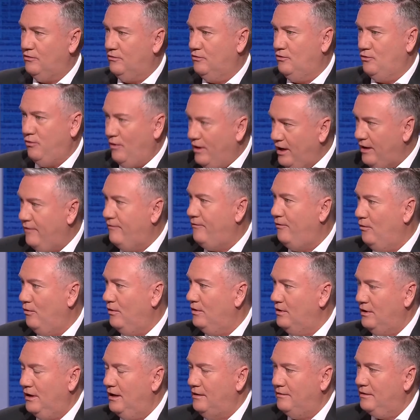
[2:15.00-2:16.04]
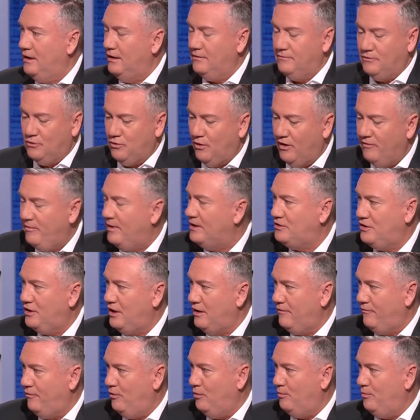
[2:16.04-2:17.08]
12 months of the
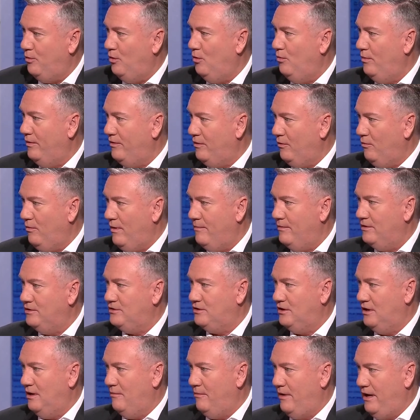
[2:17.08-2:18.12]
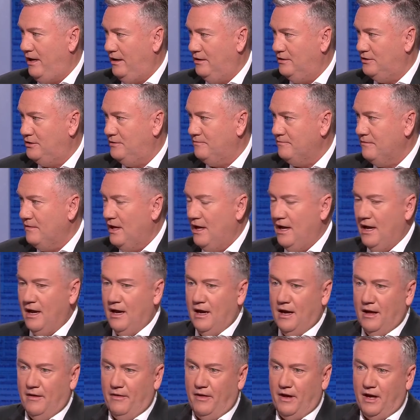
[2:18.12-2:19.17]
year football with the women's and the men's.
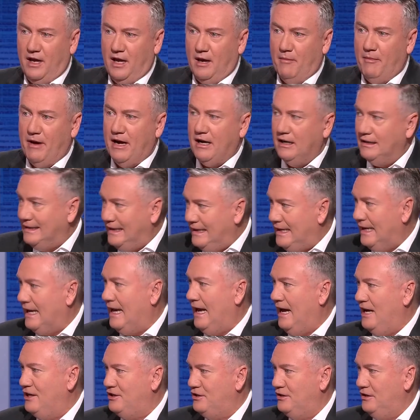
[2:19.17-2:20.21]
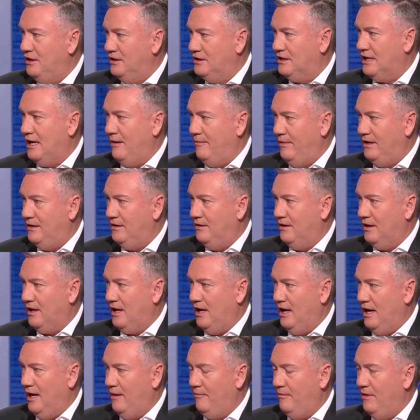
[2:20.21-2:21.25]
The amount of litigation that's come into the
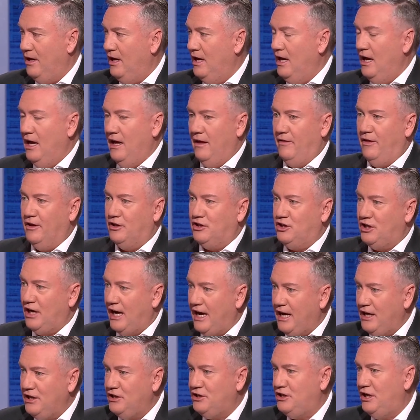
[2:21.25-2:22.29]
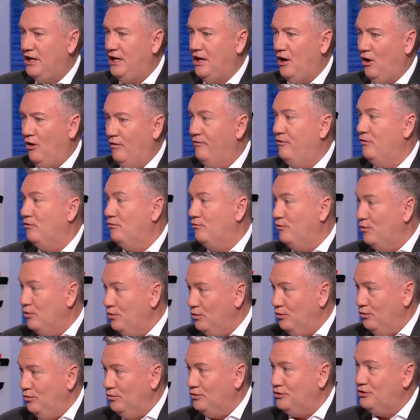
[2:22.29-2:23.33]
game. The changing of the
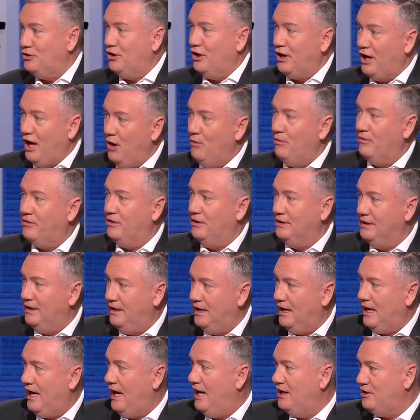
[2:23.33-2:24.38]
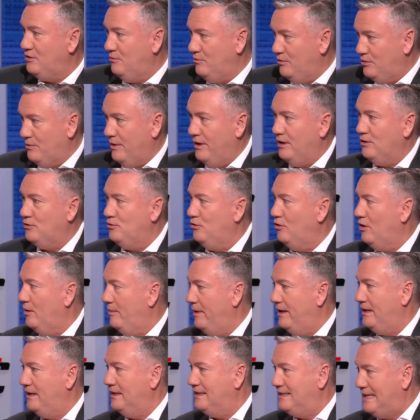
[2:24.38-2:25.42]
rules to go with the litigation, which we're going to talk
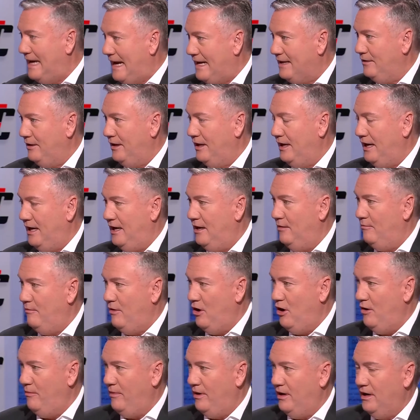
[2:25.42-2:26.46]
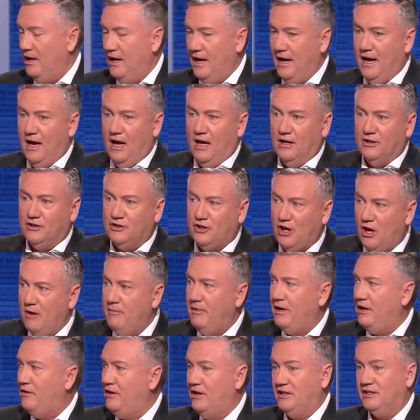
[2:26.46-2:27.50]
about, the tackling in a moment. So
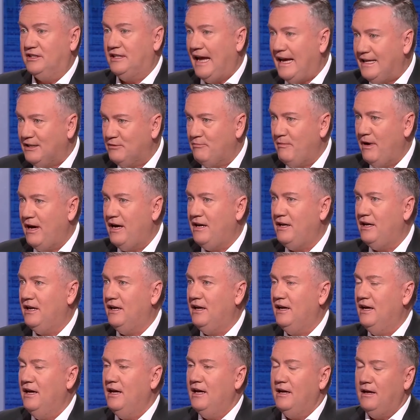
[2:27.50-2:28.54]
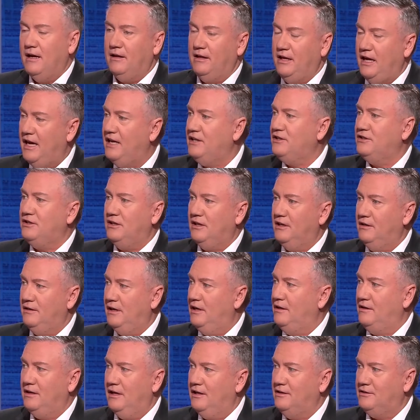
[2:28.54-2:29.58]
many things. Tasmania, yes,
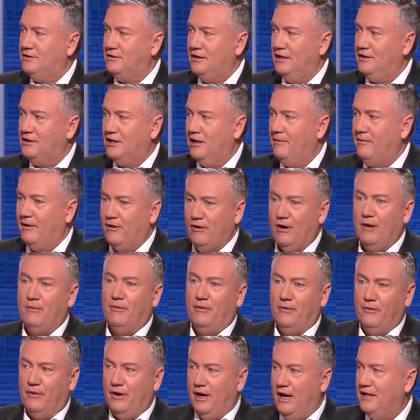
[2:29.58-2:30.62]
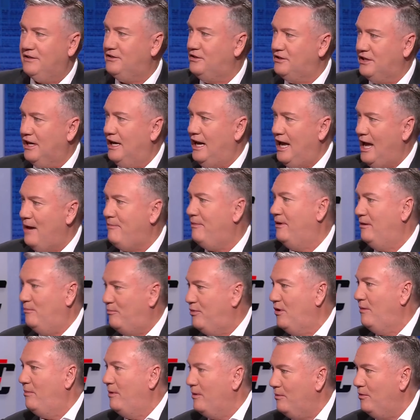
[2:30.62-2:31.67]
it's going to be great when we announce it's going to happen. It
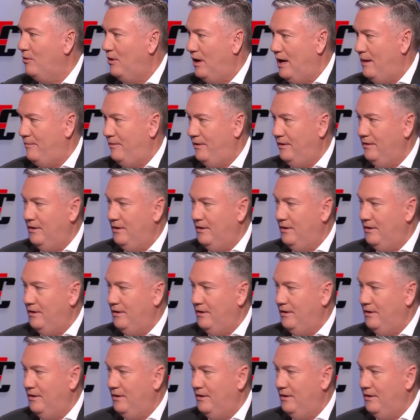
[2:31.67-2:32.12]
probably will happen.